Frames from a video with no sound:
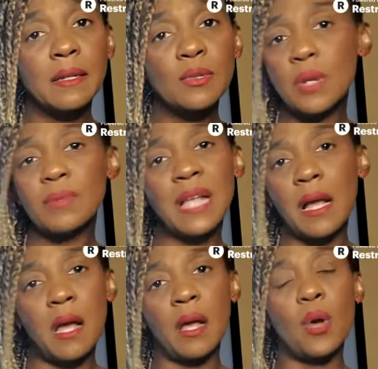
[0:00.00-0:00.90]
Twitter was like,
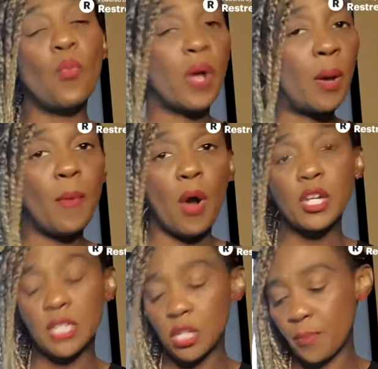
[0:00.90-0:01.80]
well, Mark
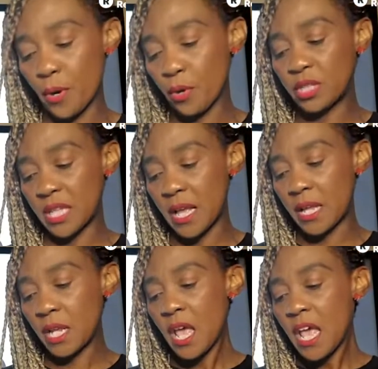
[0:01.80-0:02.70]
Zuckerberg
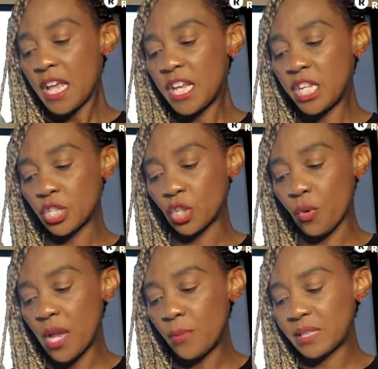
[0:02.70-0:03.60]
said he
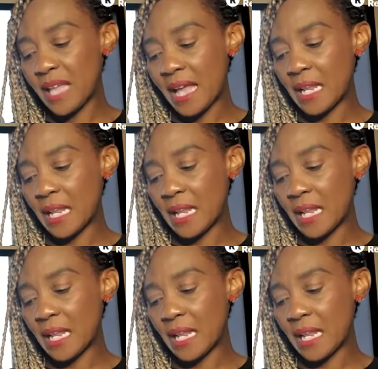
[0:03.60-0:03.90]
disagreed with that.